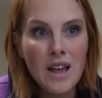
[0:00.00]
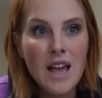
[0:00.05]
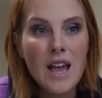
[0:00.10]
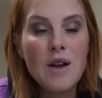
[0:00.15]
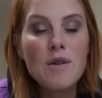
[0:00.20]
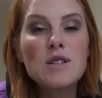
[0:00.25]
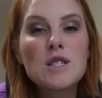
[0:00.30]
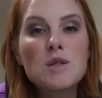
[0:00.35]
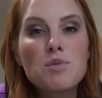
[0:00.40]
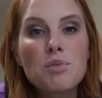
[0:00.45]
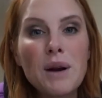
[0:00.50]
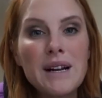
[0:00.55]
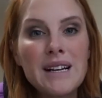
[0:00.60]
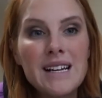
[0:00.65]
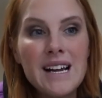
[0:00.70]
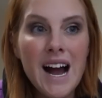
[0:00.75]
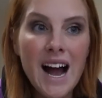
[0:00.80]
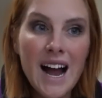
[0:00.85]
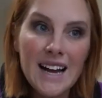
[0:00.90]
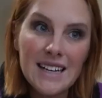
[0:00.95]
It would
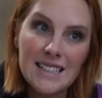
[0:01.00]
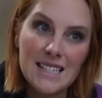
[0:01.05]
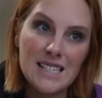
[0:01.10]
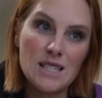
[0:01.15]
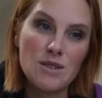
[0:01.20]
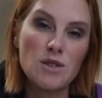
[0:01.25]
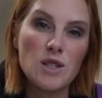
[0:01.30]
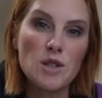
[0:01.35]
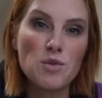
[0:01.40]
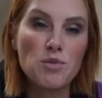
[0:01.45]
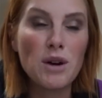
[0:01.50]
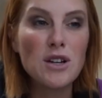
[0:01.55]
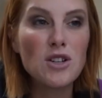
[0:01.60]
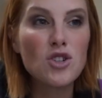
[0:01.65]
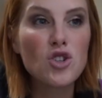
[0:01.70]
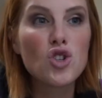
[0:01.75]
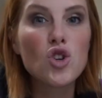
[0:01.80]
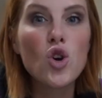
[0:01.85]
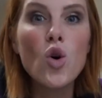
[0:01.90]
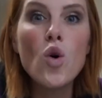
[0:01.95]
spread kindness, it would
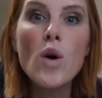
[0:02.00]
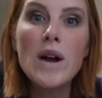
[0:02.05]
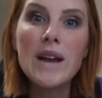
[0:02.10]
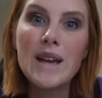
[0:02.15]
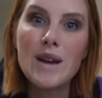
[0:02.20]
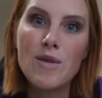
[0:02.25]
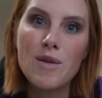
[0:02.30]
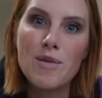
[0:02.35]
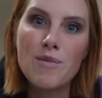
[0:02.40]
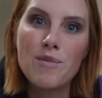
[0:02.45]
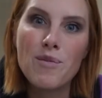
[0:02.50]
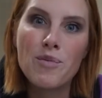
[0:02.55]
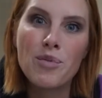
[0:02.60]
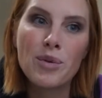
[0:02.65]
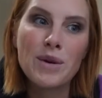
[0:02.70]
spread joy, it would